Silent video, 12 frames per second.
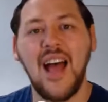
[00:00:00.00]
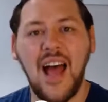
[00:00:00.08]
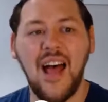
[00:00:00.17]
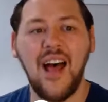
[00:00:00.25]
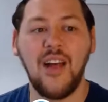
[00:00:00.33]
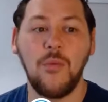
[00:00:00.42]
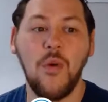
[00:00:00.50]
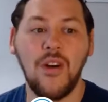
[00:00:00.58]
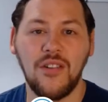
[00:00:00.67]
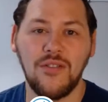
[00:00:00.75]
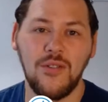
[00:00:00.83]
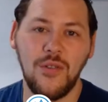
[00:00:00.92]
and
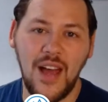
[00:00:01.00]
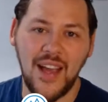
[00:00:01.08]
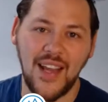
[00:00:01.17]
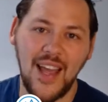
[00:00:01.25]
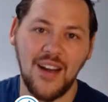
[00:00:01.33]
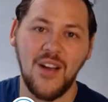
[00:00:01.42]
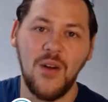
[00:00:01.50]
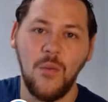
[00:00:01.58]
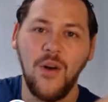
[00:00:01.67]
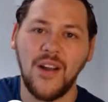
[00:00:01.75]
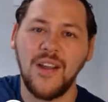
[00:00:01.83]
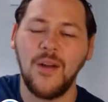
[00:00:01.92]
work through that again,
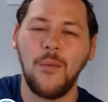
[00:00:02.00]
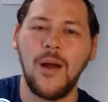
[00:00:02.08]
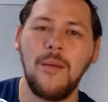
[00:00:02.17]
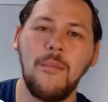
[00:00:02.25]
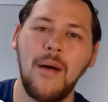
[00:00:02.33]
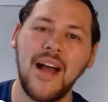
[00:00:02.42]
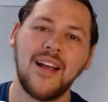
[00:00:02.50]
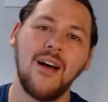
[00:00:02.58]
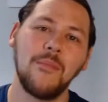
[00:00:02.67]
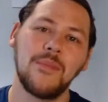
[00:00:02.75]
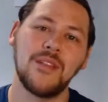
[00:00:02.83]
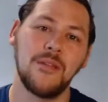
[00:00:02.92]
working your way back
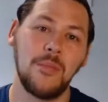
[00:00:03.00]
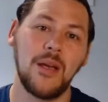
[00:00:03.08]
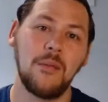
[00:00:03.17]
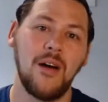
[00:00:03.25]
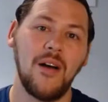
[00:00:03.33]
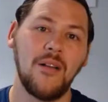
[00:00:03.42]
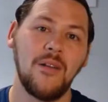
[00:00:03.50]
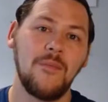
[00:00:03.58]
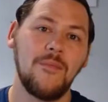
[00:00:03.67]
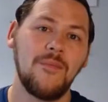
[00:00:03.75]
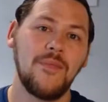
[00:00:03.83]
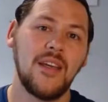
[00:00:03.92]
up to the big pile.
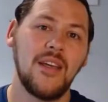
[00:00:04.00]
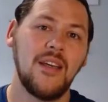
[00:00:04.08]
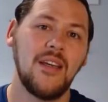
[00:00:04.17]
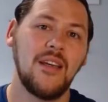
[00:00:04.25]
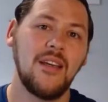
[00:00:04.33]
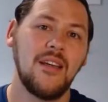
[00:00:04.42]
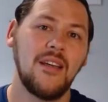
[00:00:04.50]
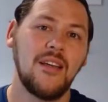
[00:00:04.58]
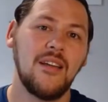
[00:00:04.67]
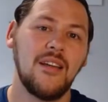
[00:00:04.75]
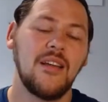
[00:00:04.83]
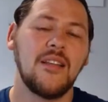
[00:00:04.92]

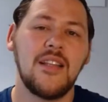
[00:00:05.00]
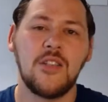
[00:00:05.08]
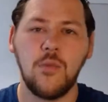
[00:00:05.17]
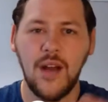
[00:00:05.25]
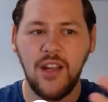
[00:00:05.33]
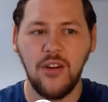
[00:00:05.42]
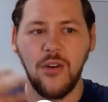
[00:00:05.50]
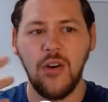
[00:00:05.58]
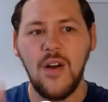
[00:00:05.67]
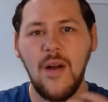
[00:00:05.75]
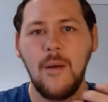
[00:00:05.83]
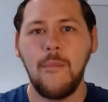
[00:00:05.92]
This way
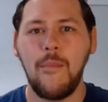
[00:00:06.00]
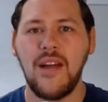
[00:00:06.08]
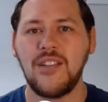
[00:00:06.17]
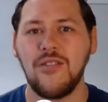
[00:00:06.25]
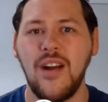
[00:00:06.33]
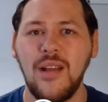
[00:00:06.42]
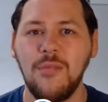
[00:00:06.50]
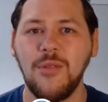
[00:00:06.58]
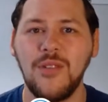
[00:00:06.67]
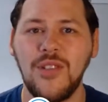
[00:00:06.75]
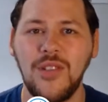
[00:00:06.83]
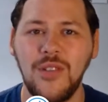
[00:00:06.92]
you're better
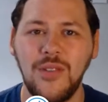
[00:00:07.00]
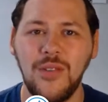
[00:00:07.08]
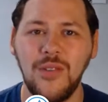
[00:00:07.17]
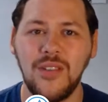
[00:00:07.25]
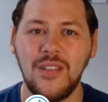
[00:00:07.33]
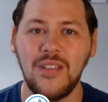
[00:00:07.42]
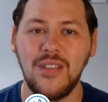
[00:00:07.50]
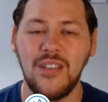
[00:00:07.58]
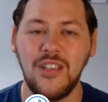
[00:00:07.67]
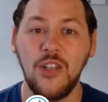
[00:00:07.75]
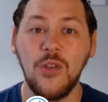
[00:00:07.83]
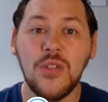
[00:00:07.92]
able to
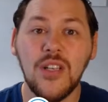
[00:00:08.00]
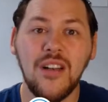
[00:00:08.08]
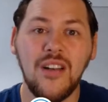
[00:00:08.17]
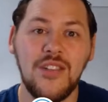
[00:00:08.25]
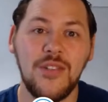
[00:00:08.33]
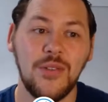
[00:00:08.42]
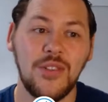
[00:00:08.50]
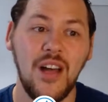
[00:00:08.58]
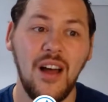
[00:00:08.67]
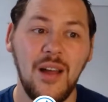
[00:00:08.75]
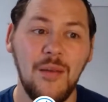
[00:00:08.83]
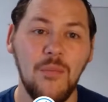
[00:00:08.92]
utilize your
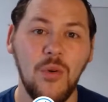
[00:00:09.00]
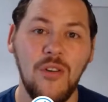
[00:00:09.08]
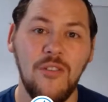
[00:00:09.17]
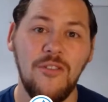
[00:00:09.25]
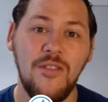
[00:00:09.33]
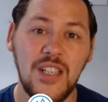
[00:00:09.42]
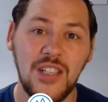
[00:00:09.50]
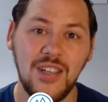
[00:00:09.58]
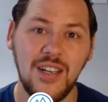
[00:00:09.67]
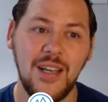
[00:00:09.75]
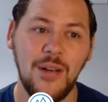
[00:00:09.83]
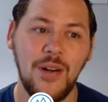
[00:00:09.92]
time more
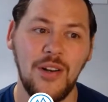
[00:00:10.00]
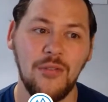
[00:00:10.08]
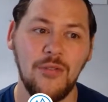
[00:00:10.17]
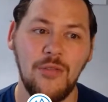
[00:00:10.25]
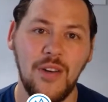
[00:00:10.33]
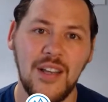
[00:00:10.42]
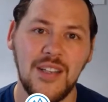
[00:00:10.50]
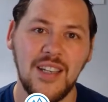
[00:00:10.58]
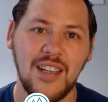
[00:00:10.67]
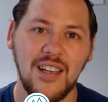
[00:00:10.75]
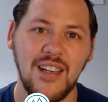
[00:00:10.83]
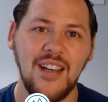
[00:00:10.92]
efficiently when you're
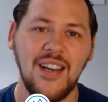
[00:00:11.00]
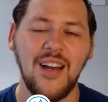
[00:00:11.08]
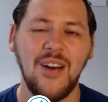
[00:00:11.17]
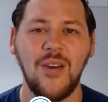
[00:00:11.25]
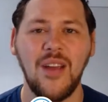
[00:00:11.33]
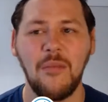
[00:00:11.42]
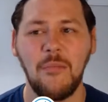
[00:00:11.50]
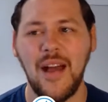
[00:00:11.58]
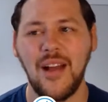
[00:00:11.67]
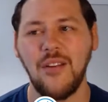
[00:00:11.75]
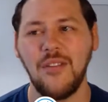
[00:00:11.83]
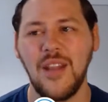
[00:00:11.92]
revising and looking
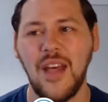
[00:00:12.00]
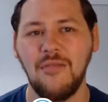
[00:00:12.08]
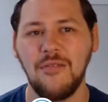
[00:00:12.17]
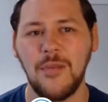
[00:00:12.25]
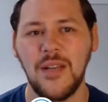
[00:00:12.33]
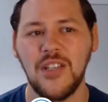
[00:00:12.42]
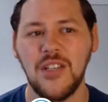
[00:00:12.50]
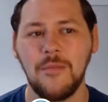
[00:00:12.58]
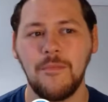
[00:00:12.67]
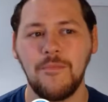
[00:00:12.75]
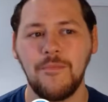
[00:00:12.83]
back over that information.